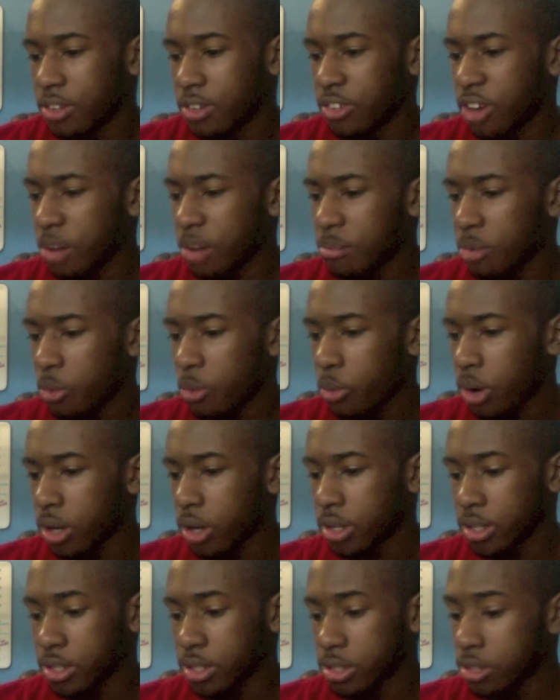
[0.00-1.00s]
Number
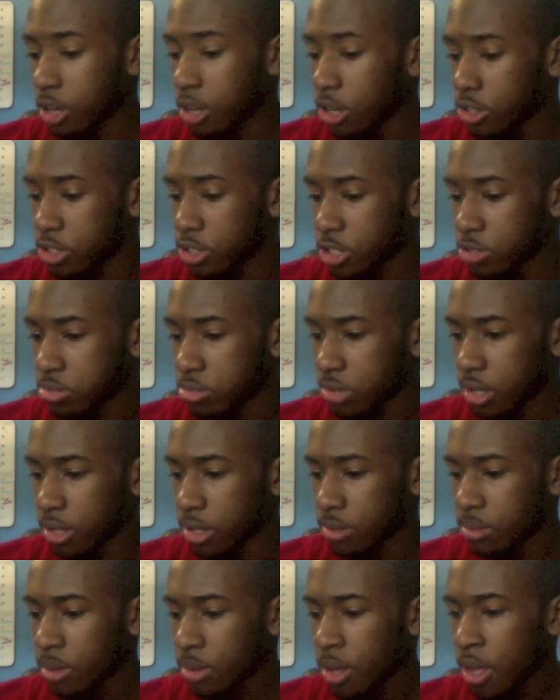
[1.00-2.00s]
1, this is hard to explain.
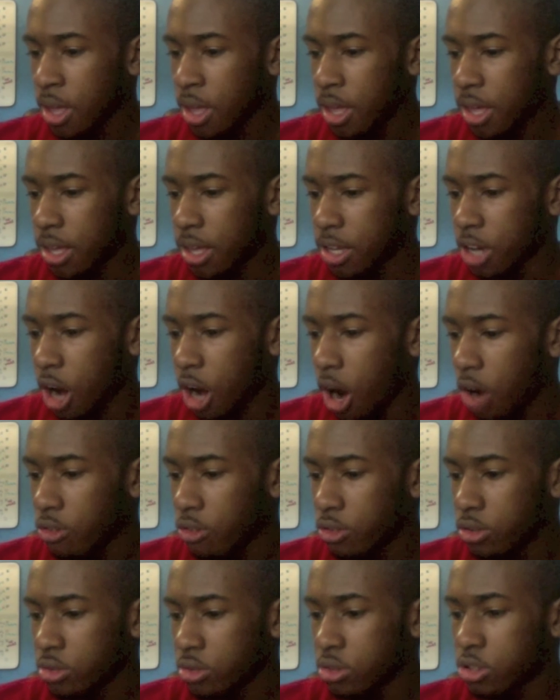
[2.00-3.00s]

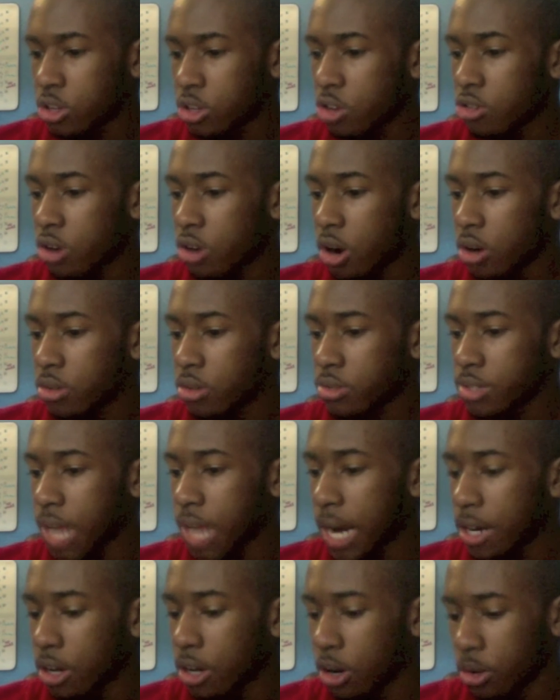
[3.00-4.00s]
Hikaru Doro
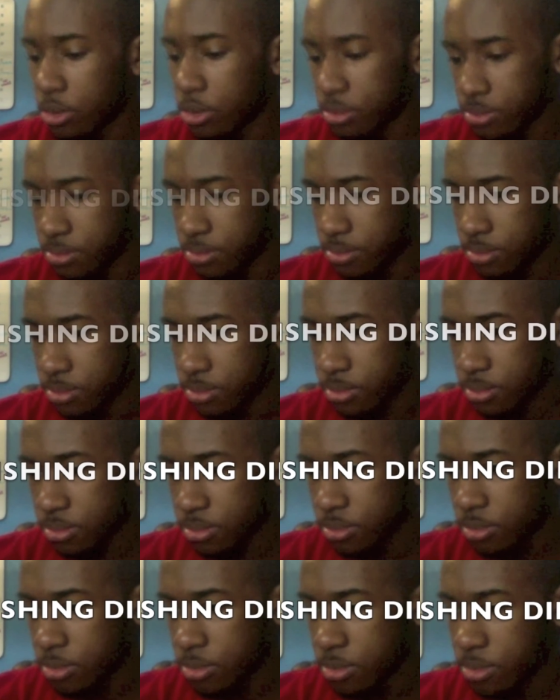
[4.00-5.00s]
Dango.
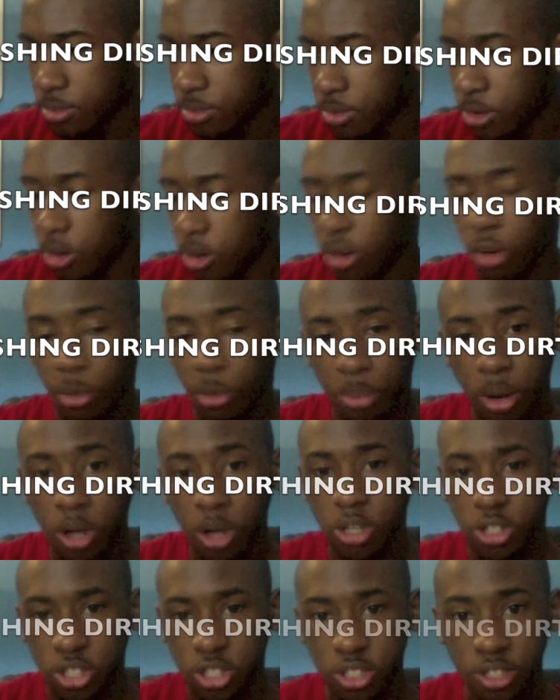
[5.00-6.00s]
Or
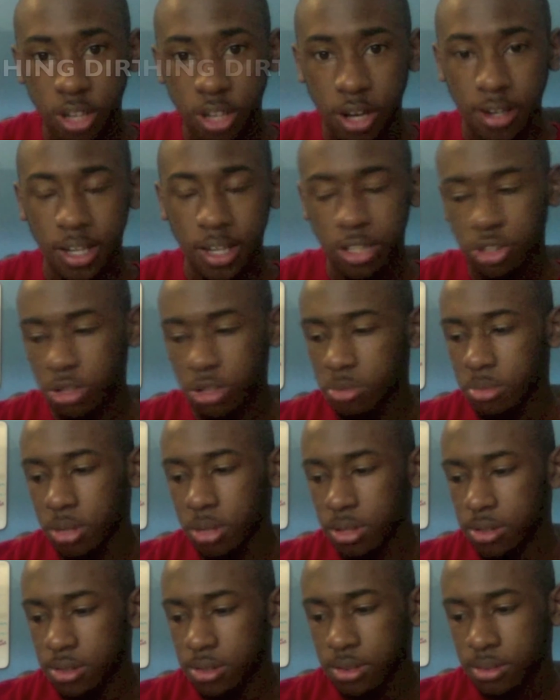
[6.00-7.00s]
polishing dirt, that's what it means.